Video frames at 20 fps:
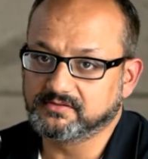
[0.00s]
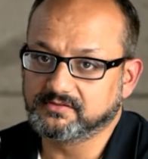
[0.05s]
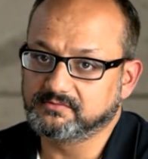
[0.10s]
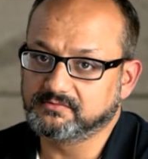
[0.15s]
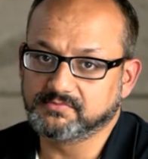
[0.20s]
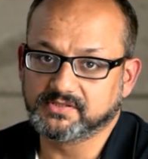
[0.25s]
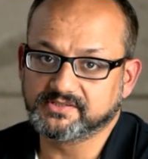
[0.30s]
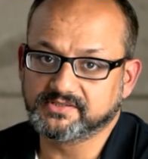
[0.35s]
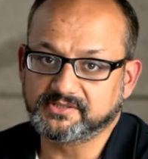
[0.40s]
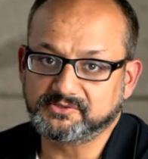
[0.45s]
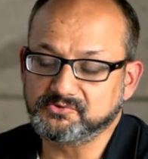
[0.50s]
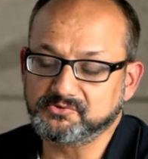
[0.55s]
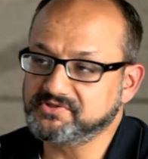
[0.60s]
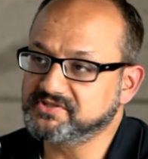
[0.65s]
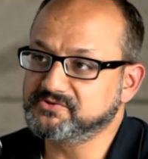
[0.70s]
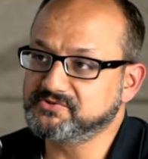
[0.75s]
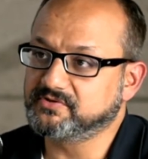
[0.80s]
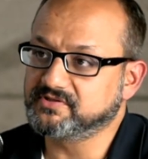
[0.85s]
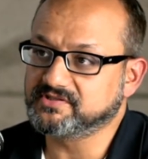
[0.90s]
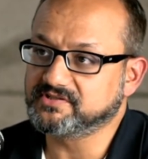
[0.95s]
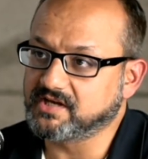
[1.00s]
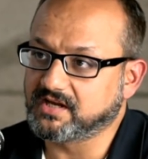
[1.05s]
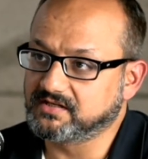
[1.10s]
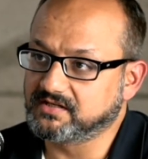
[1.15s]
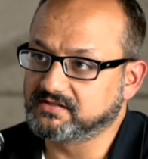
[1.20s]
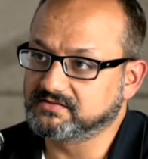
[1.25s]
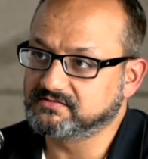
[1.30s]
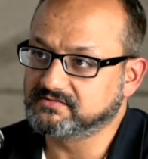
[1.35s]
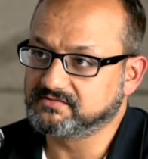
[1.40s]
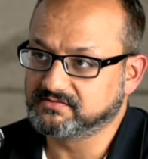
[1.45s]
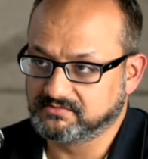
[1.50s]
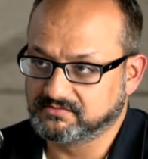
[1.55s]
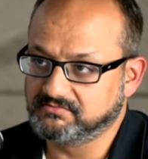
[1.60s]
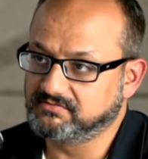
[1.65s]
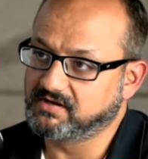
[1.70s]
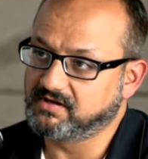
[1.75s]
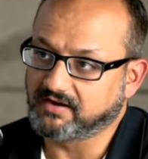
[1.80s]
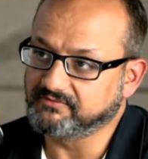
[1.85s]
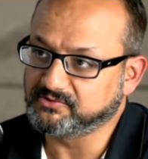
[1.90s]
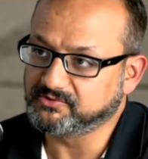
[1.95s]
but technology is not a challenge. You
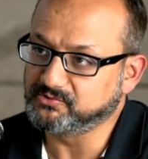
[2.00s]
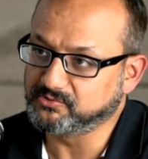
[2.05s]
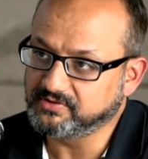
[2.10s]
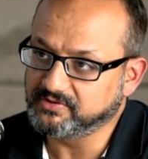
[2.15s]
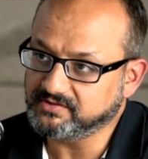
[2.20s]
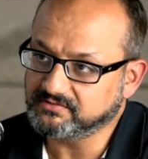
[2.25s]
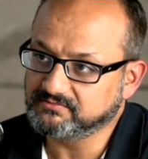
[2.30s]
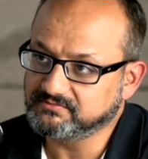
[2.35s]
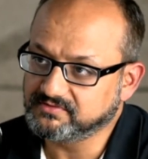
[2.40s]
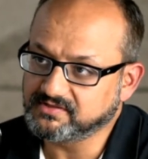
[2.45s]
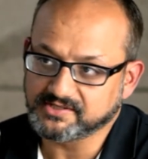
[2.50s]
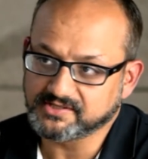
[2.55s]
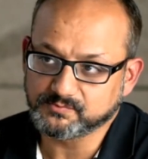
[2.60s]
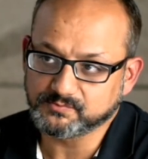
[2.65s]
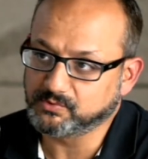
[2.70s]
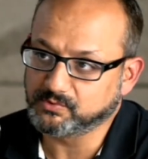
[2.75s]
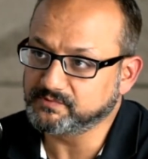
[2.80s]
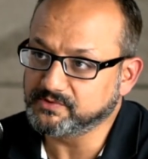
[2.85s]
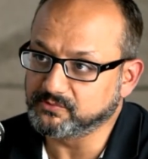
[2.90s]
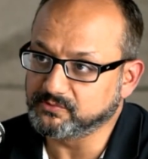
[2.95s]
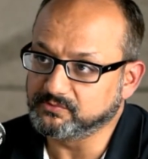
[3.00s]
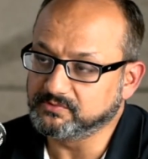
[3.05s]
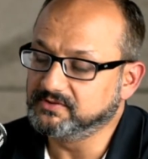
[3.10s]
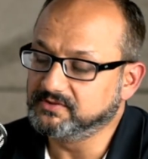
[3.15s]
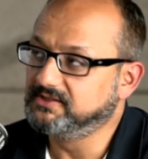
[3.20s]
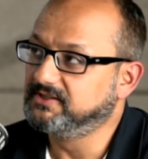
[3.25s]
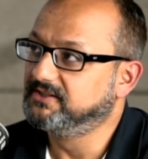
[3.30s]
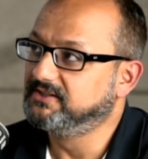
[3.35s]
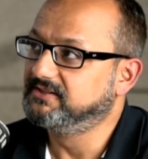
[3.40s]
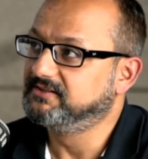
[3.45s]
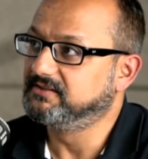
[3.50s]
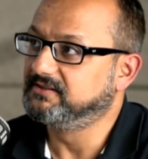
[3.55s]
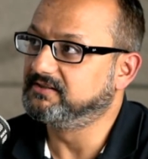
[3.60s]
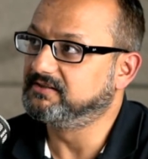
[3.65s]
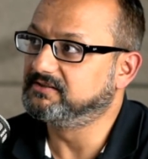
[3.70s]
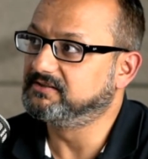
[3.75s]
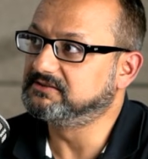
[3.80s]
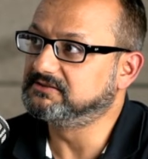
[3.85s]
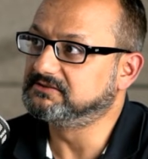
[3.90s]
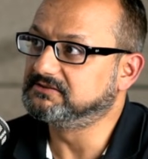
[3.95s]
have to do it. That's what we do.
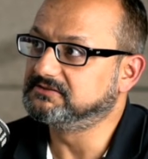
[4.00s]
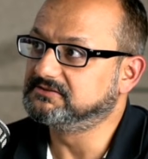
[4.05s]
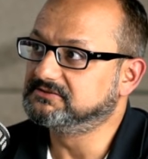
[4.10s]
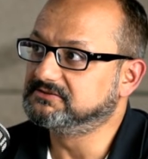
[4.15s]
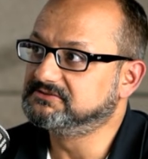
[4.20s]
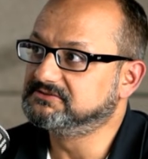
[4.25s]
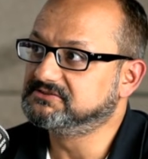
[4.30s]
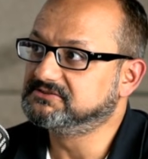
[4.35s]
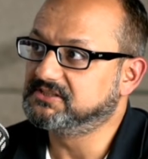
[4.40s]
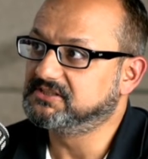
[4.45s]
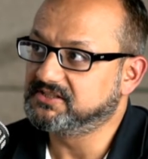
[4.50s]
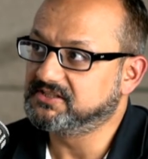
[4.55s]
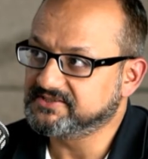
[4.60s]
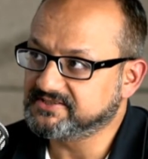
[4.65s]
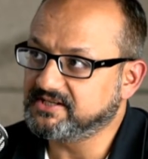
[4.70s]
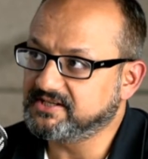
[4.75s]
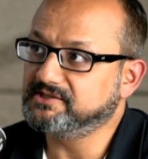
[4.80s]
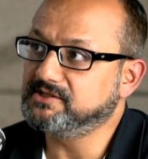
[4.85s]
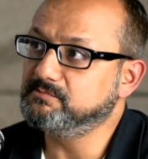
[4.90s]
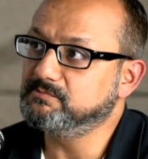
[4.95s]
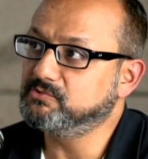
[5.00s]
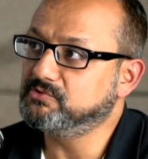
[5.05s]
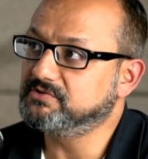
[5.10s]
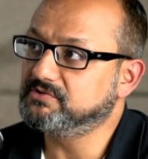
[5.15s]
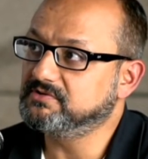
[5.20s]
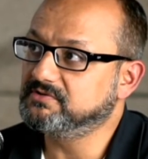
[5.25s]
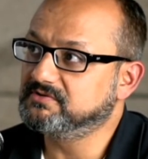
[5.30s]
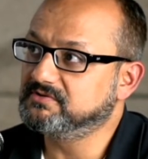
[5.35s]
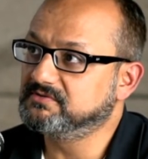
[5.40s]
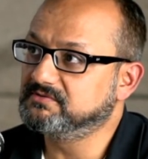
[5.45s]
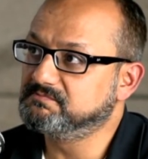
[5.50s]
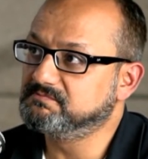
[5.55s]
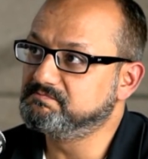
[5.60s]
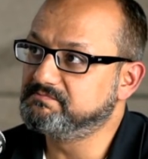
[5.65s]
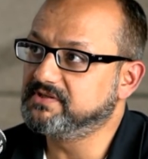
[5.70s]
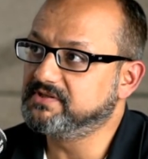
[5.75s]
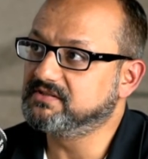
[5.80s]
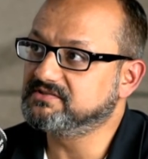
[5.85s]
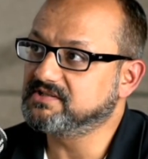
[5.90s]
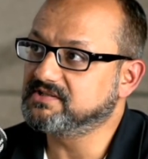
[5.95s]
Uh, Slightly more
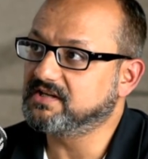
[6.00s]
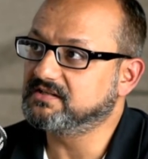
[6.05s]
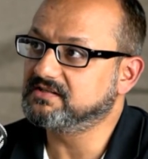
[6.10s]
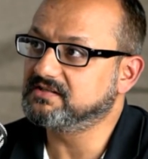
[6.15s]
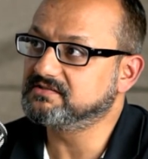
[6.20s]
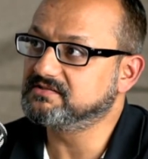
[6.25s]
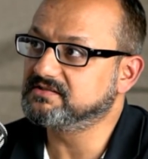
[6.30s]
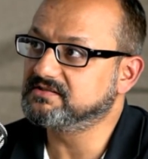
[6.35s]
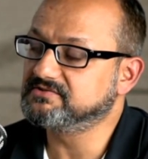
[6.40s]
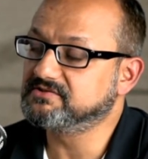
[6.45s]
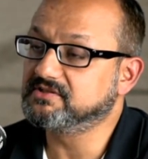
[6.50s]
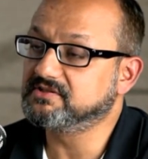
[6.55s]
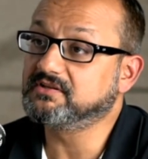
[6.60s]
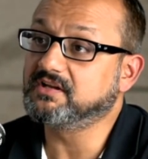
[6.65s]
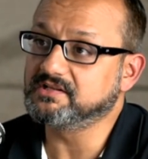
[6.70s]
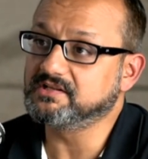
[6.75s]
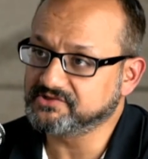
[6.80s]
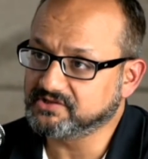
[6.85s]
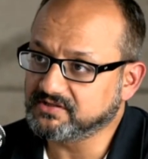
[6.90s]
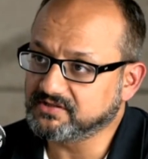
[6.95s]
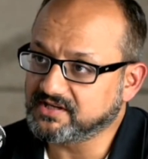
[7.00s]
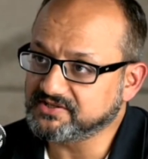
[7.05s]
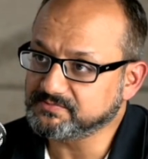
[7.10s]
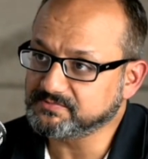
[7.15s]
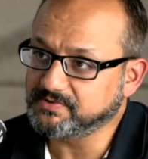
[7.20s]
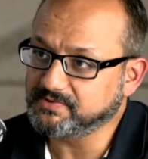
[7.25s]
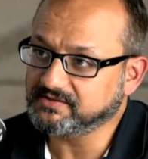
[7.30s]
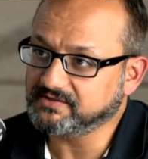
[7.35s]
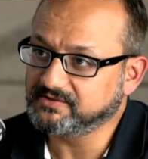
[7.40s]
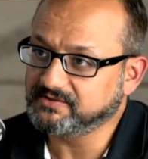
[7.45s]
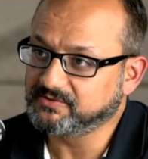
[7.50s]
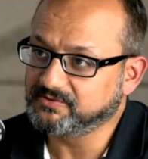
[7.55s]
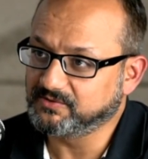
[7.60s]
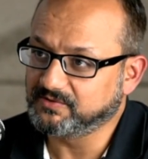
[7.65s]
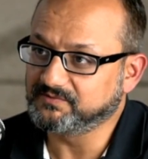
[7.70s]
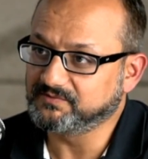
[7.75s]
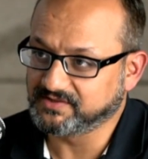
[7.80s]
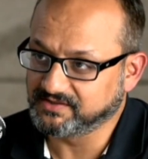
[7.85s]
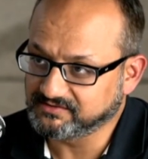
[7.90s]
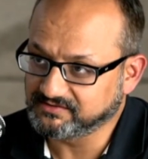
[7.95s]
bigger challenge is the cultural aspect of
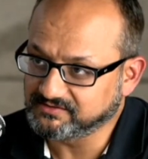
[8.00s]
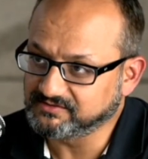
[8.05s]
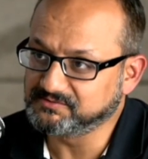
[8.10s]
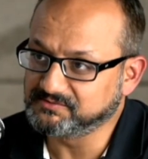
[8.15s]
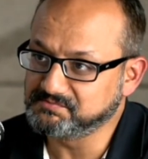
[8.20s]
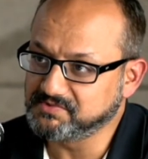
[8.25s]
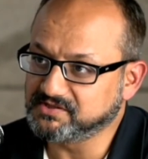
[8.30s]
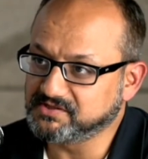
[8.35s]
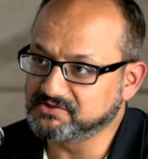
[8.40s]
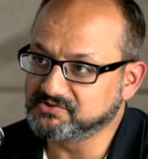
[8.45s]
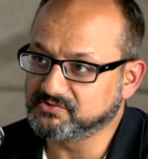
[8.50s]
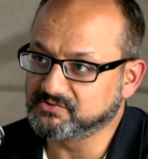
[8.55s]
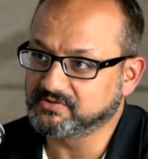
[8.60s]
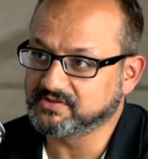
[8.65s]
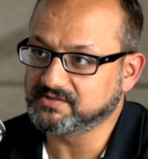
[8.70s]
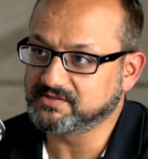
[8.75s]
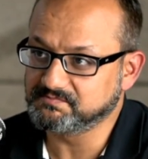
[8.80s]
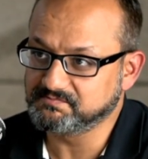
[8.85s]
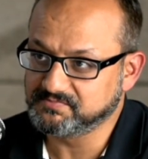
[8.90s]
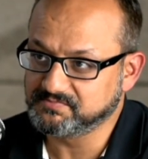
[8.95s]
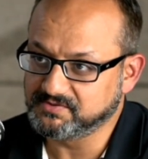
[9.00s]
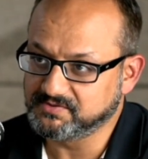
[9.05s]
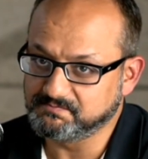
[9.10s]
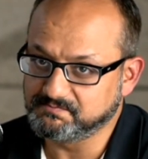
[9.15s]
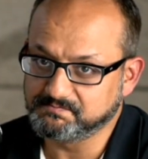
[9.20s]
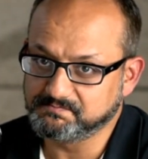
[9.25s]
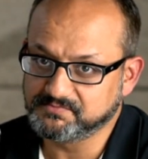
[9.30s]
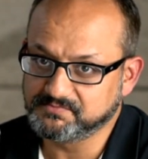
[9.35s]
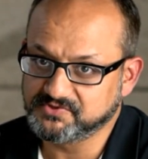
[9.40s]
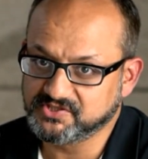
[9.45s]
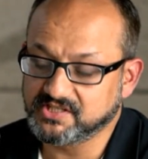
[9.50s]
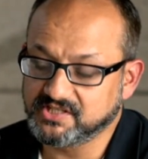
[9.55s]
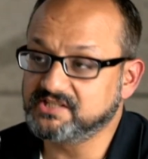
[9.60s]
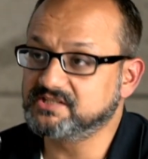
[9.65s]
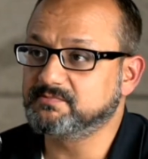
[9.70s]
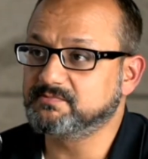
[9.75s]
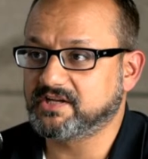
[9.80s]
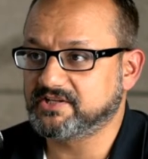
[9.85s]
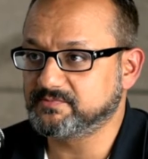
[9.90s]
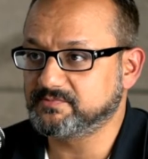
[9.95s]
like making sure that change
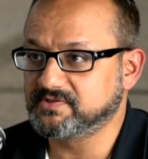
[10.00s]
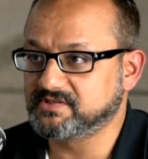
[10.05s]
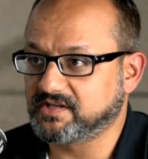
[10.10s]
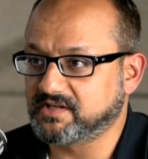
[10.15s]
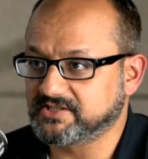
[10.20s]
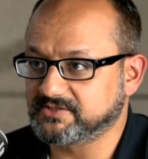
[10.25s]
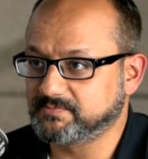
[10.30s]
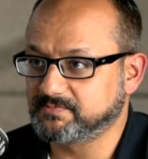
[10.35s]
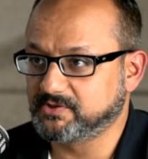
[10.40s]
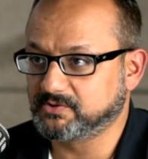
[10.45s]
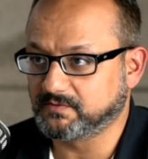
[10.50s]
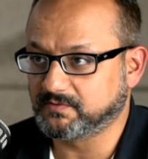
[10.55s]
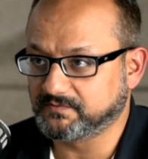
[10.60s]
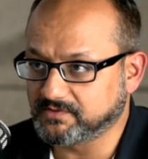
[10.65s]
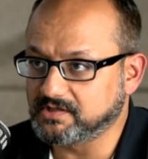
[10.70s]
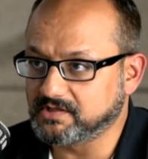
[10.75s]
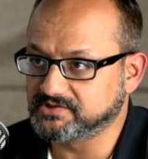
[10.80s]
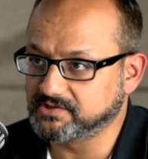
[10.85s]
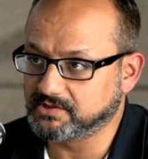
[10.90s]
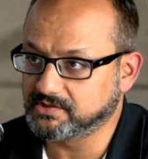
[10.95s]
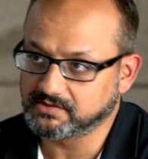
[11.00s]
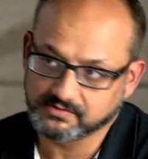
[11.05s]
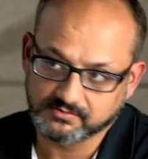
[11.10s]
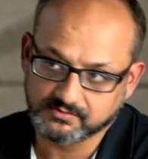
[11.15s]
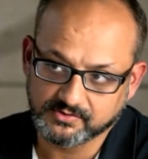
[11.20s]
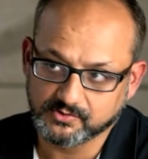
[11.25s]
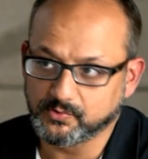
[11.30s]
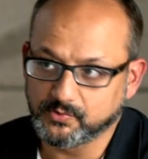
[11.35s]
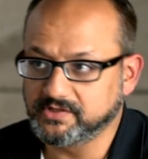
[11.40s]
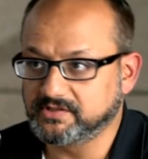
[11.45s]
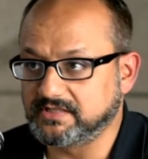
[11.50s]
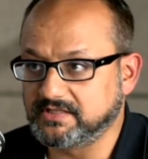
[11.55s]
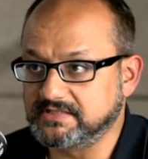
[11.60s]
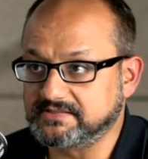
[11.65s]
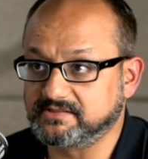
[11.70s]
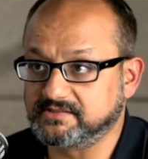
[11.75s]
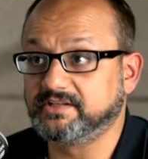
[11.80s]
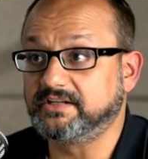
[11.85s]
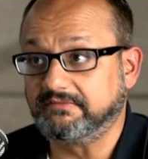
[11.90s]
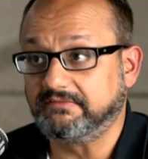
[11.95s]
management aspect of culture, doing things
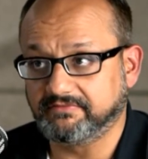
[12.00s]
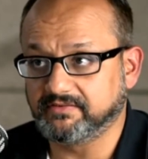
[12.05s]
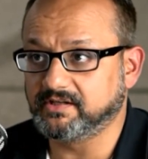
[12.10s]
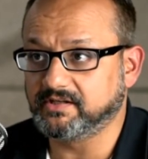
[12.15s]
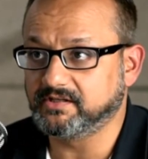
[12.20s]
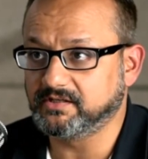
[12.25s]
in a different